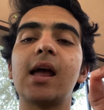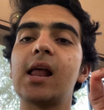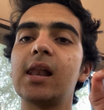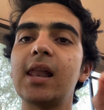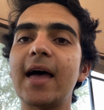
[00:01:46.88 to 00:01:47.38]

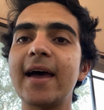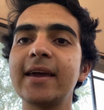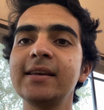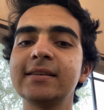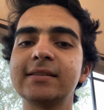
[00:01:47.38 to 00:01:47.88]

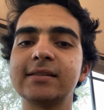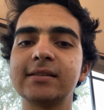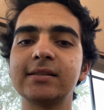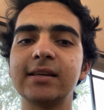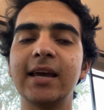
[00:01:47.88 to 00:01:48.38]
lies
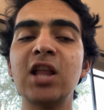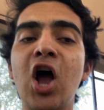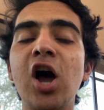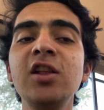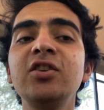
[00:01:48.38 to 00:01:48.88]
in
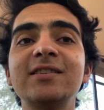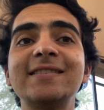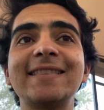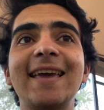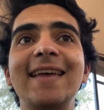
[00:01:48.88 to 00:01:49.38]

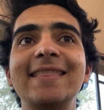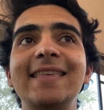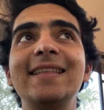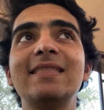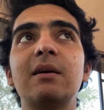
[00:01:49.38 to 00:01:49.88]

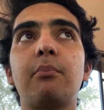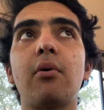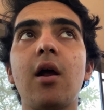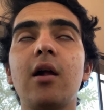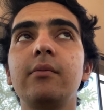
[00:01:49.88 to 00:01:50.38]
understanding the
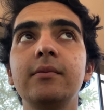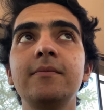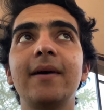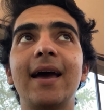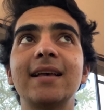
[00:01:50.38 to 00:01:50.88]

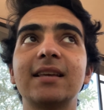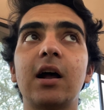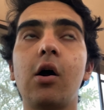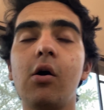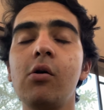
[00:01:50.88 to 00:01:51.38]
problem as a
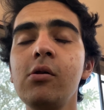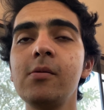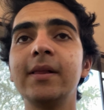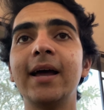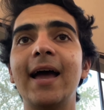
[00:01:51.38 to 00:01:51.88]
whole,
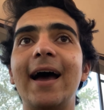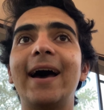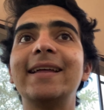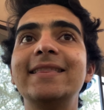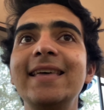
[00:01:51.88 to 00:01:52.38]

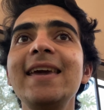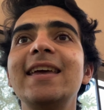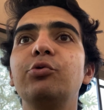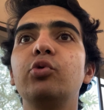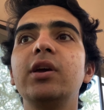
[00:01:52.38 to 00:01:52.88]
and
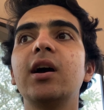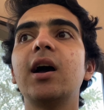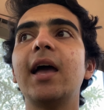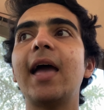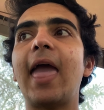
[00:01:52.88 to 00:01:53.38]
then we
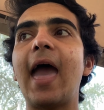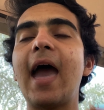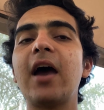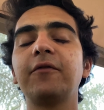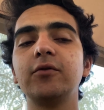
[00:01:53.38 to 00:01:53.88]

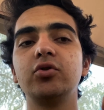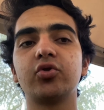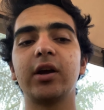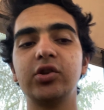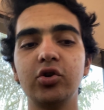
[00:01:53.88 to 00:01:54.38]
have to
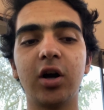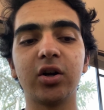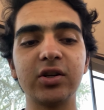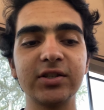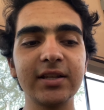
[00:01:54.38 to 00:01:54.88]
try to
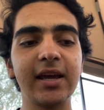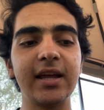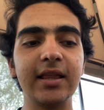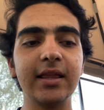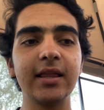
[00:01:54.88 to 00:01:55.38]

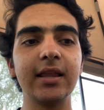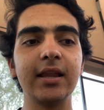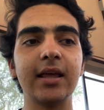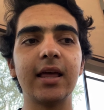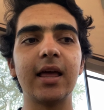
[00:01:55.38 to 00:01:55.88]
understand
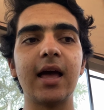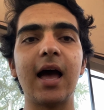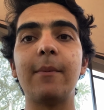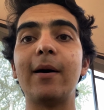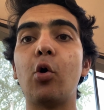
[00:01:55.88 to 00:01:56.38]

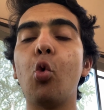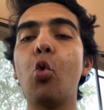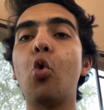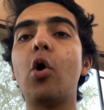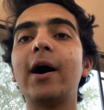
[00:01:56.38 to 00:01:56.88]
about
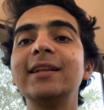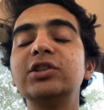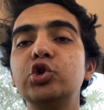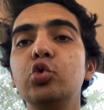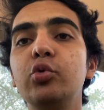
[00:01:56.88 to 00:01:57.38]
what
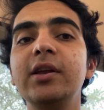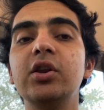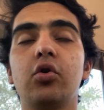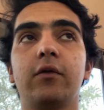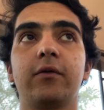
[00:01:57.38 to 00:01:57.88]
do we
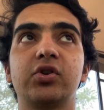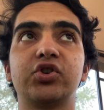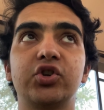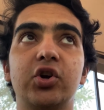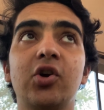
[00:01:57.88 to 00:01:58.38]
know for
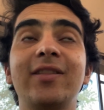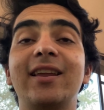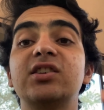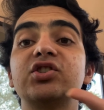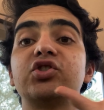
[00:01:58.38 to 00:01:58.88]
sure that
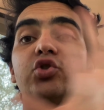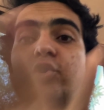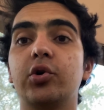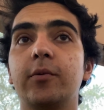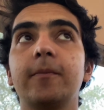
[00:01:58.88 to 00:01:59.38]
is
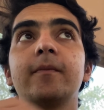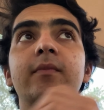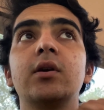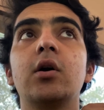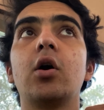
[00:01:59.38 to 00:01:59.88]
true,
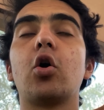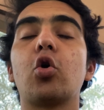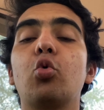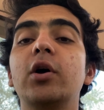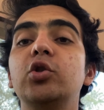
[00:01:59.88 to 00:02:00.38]
or
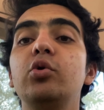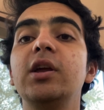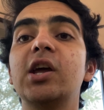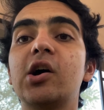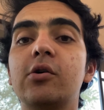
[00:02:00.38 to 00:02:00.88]
what do we
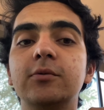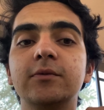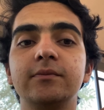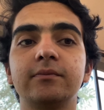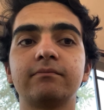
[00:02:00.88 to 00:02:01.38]
know
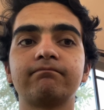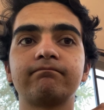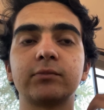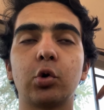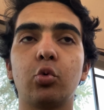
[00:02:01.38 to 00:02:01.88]

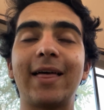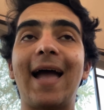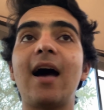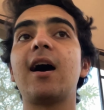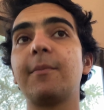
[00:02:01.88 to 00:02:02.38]
with a high